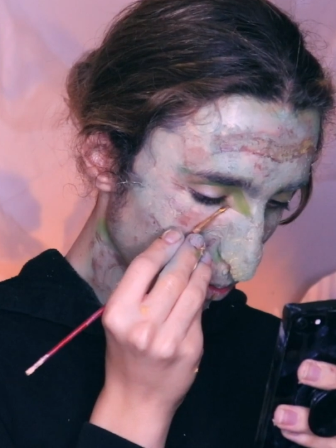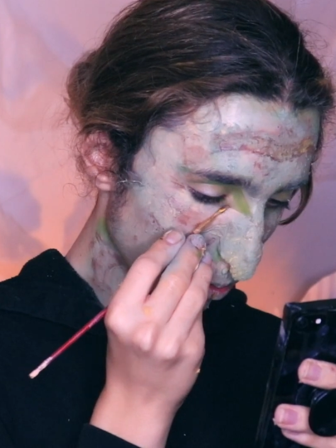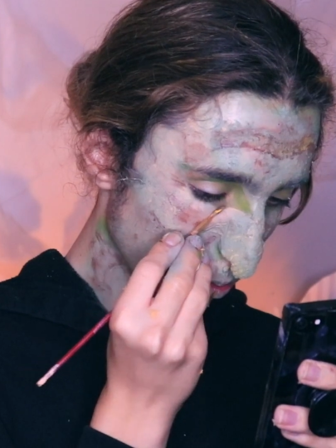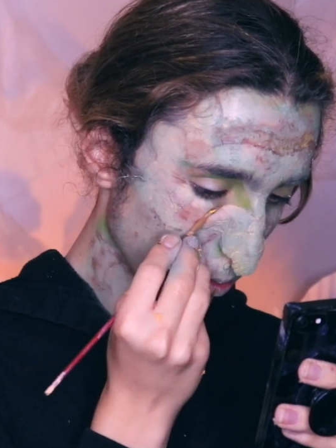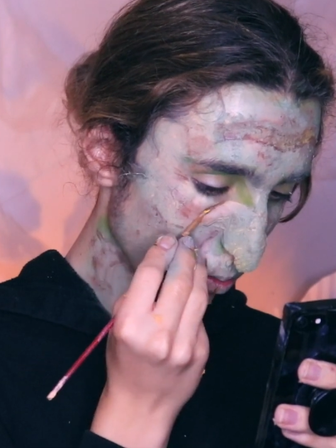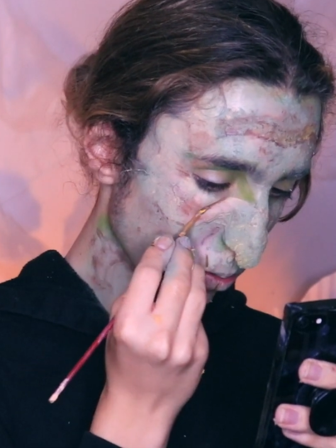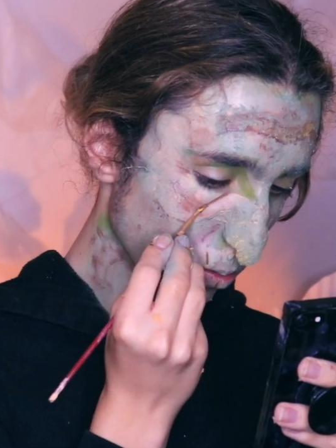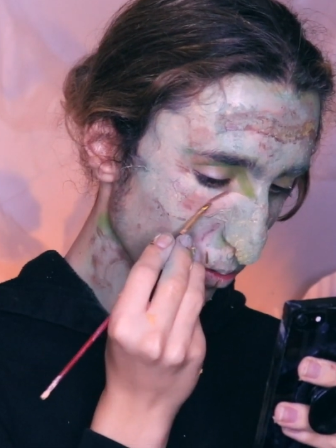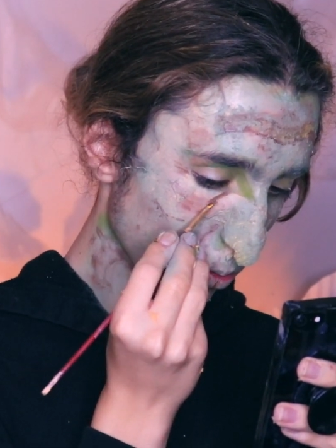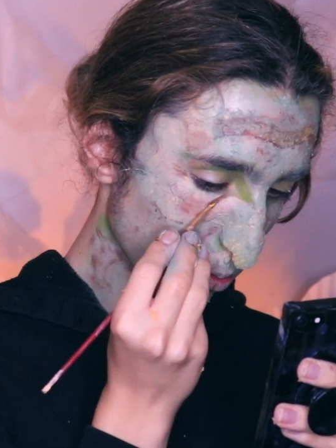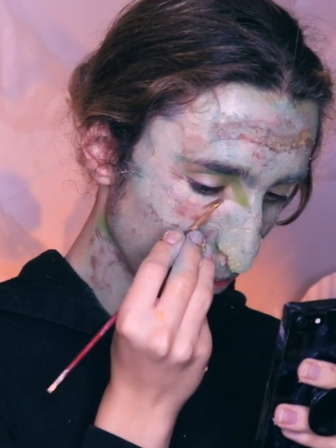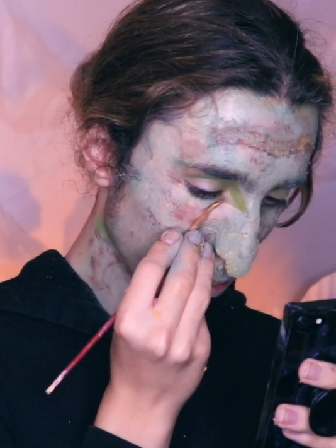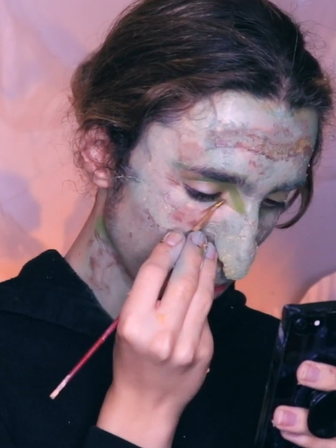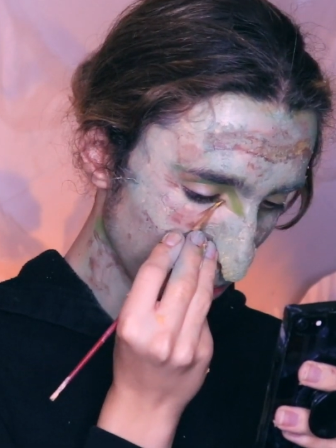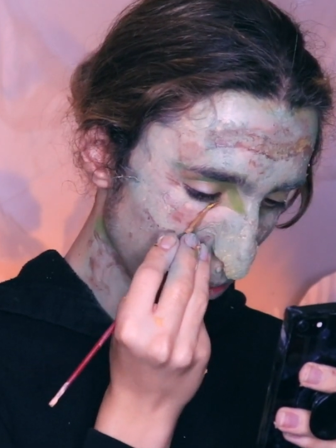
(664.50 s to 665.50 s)
to
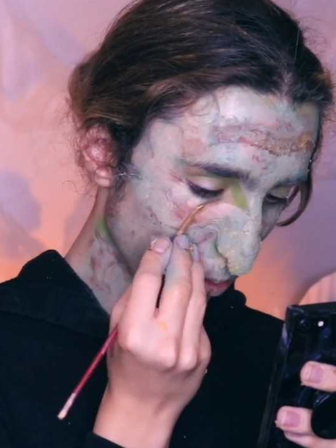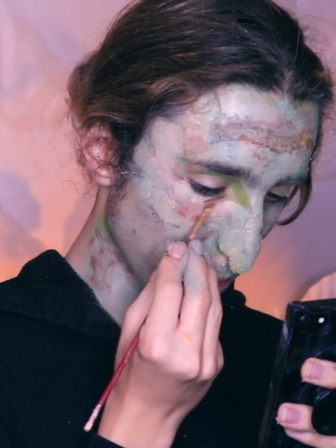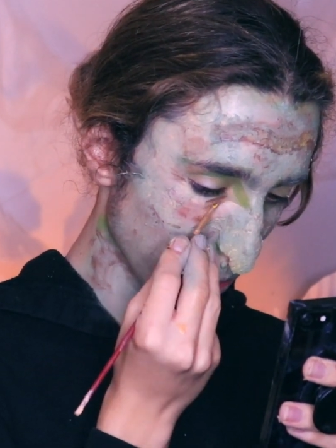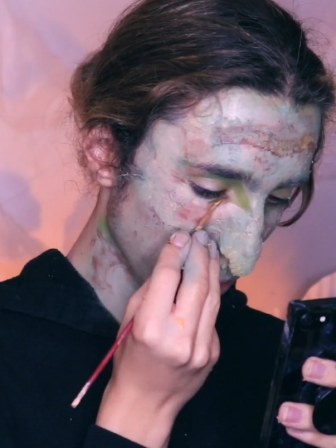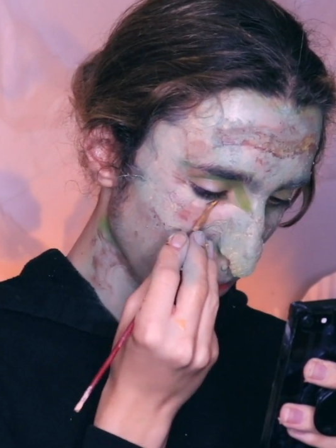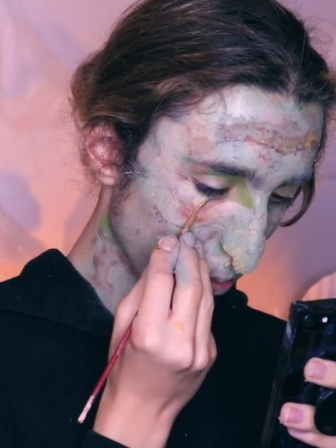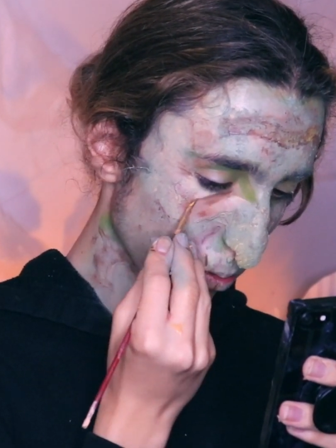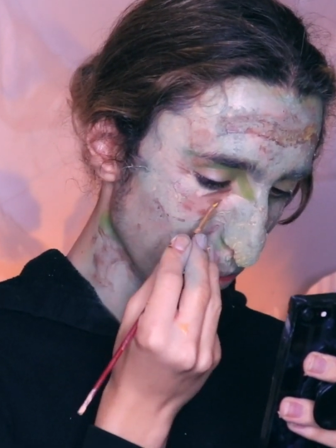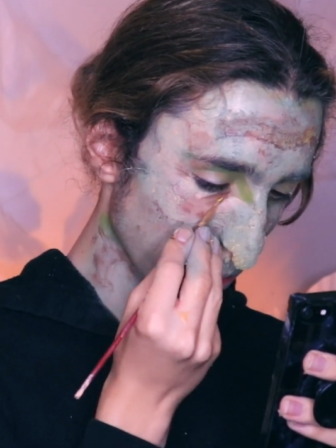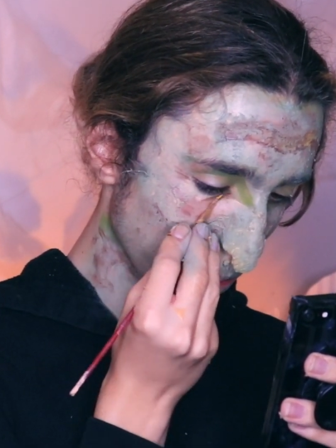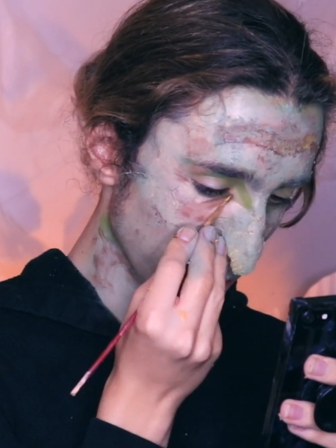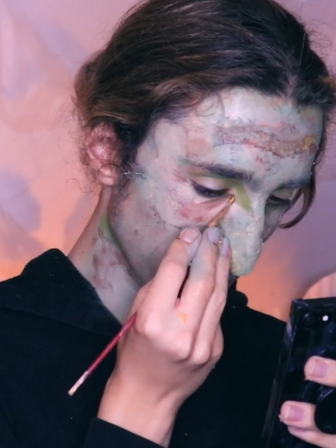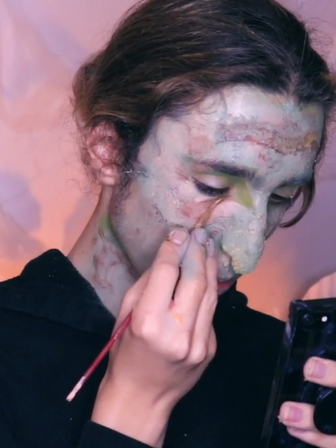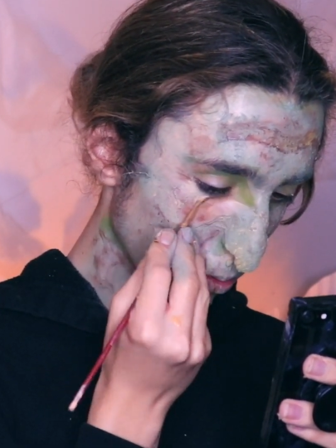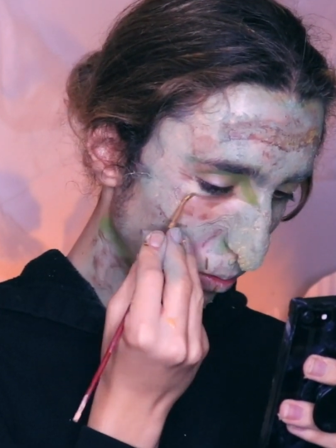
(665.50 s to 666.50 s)
the
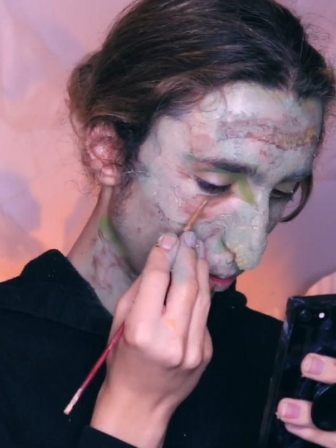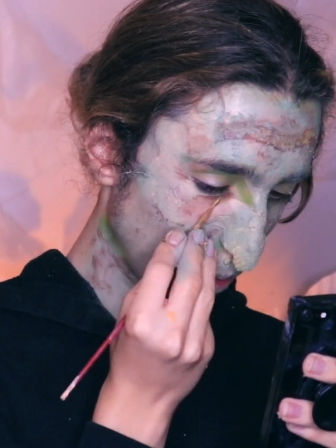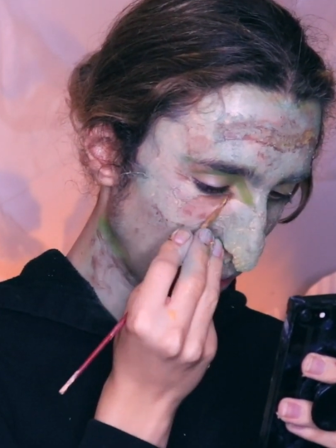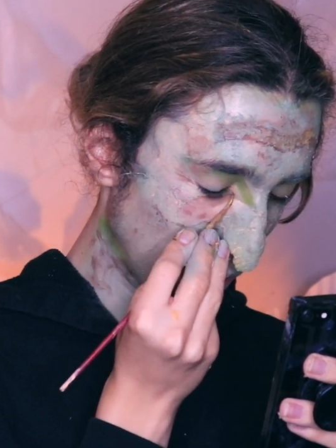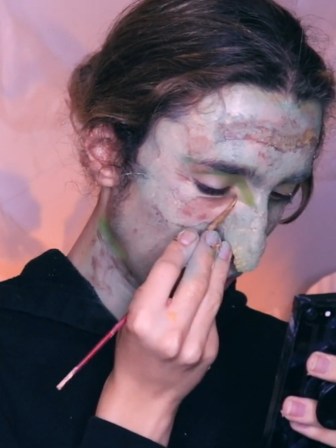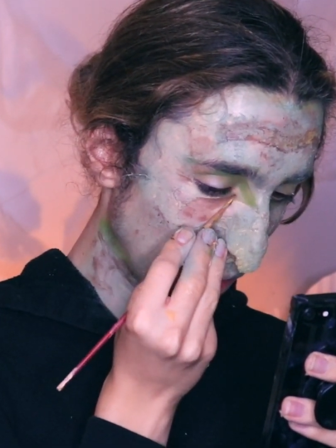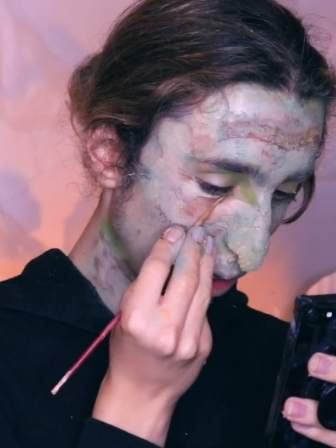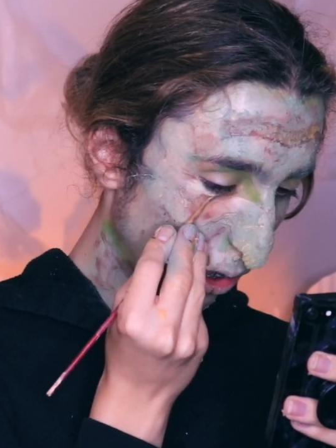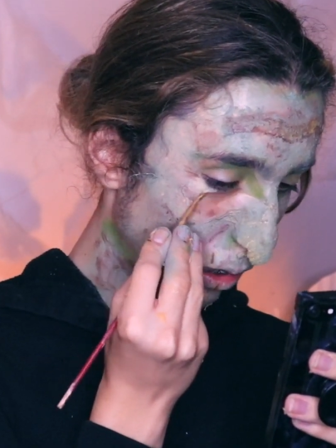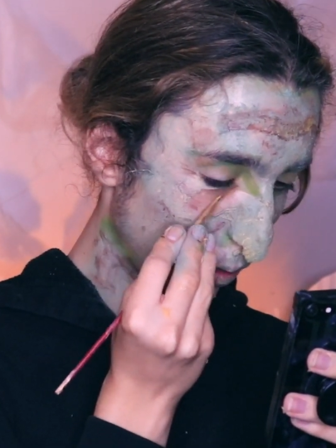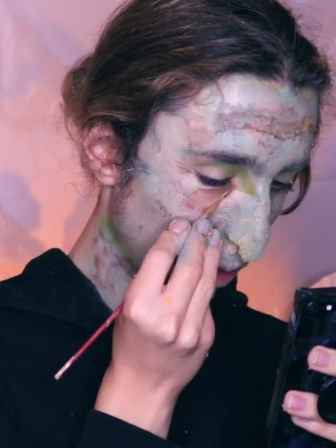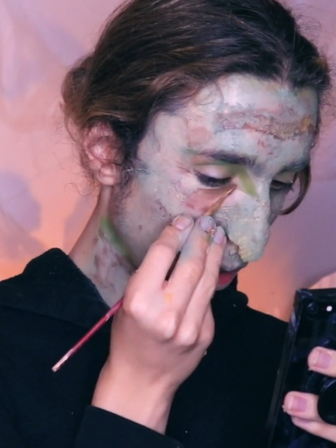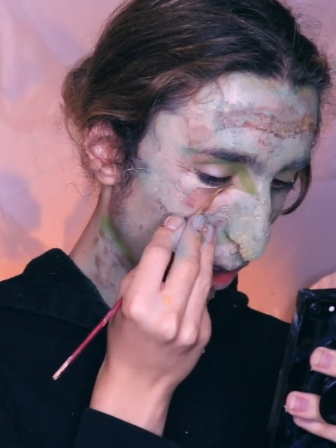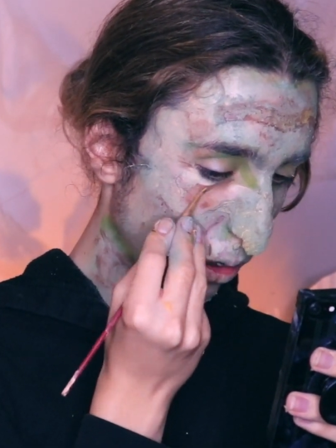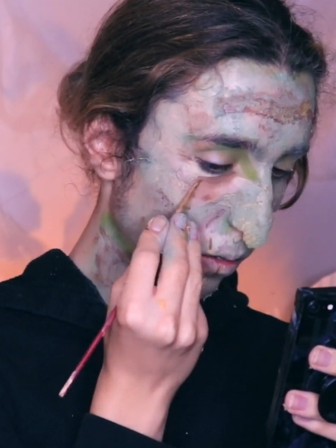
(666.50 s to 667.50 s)
common
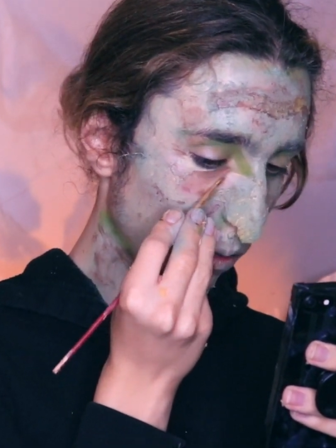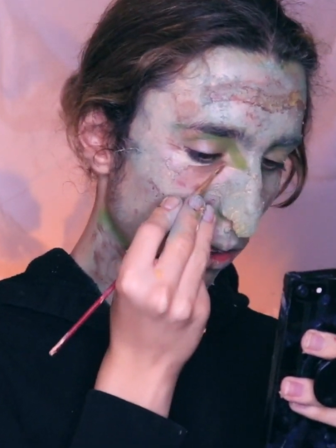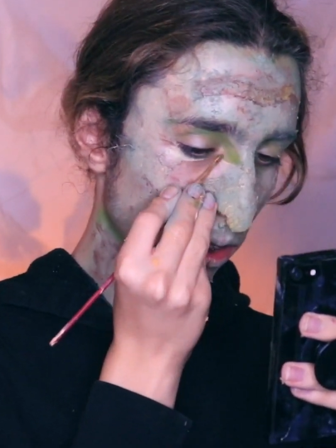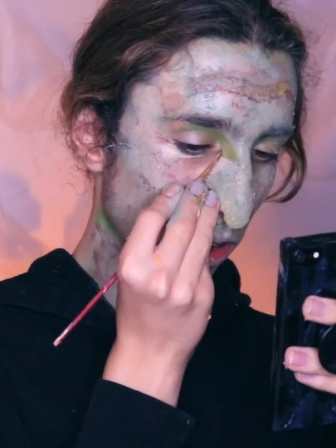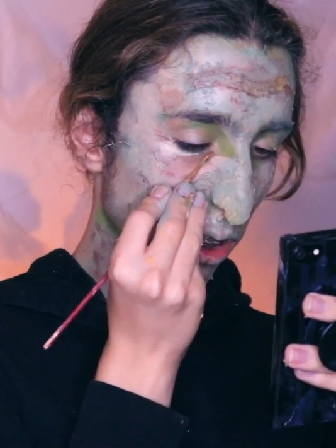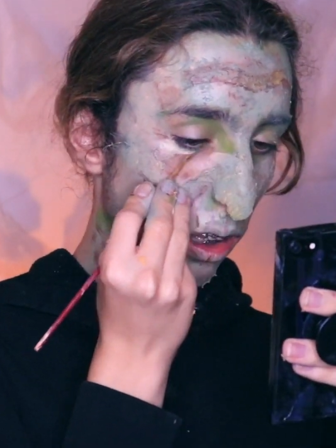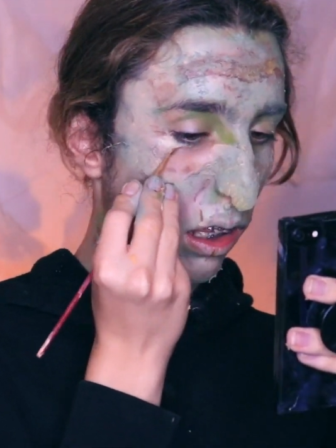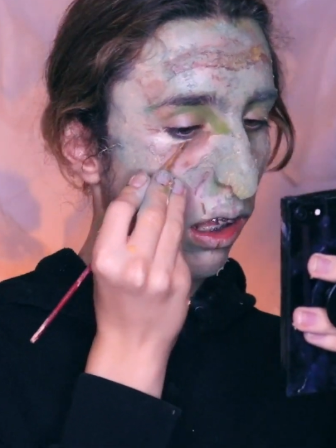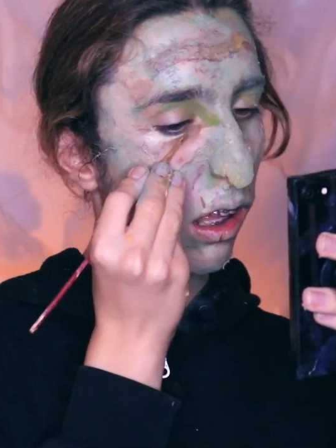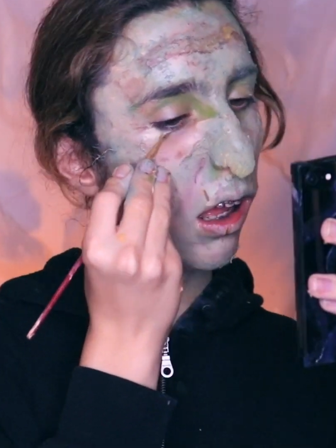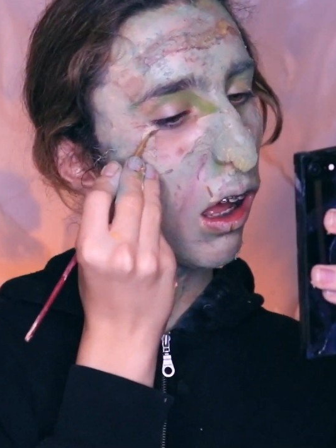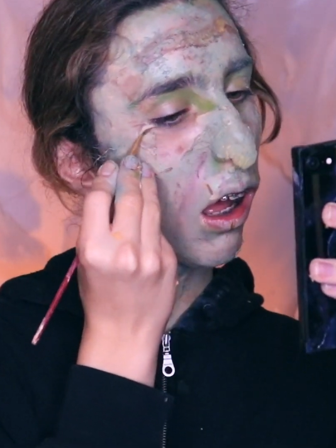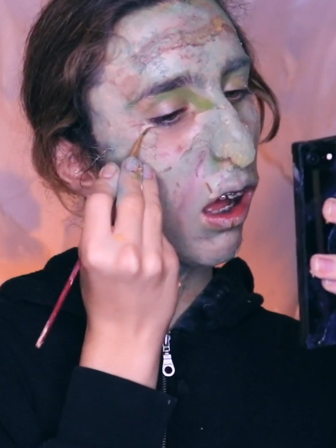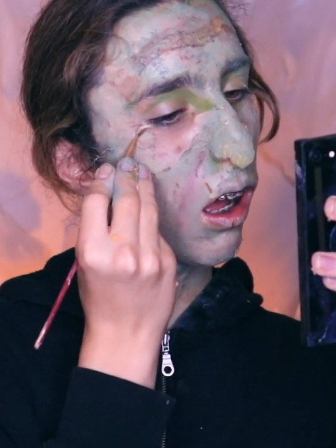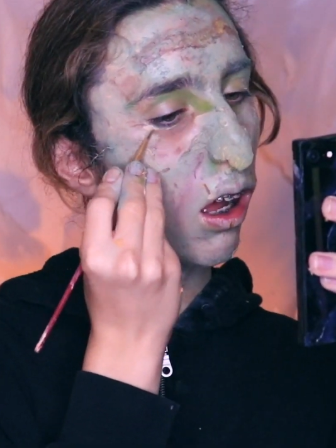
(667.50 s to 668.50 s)
stereotypes
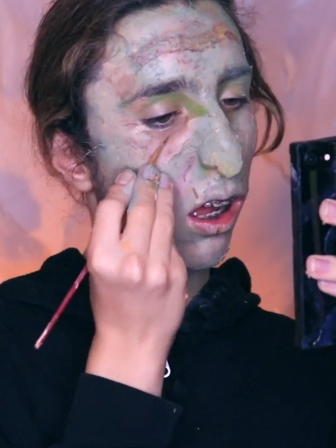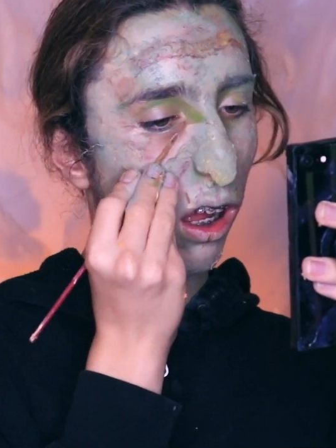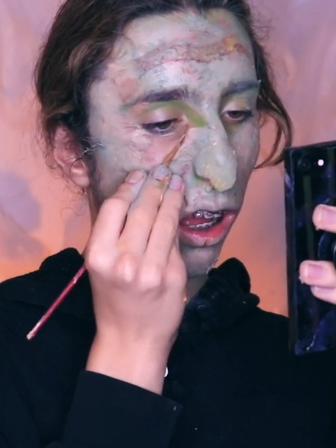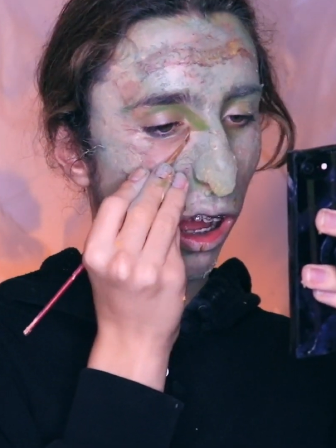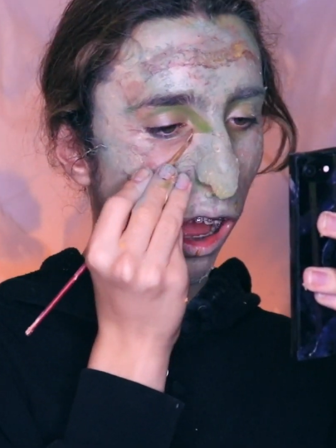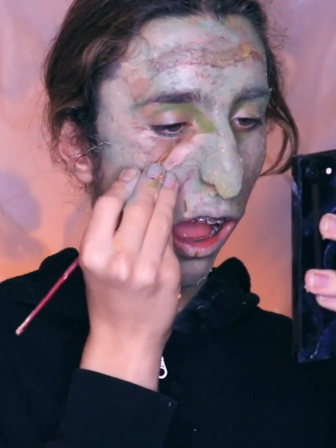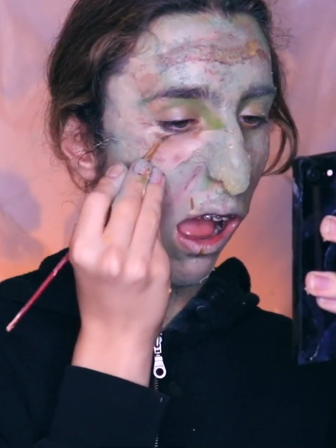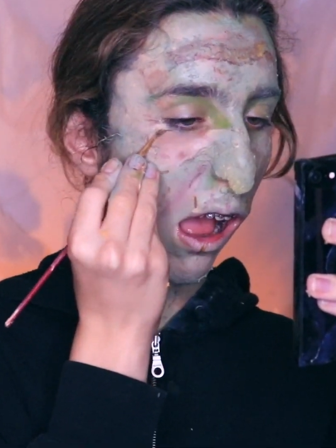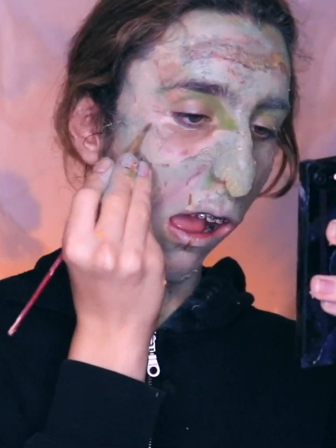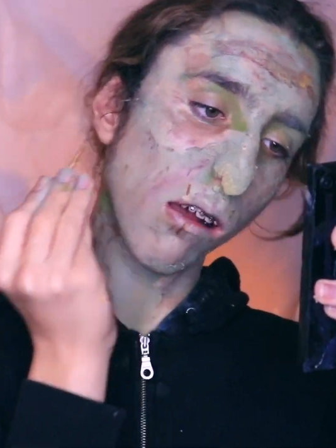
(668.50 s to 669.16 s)
of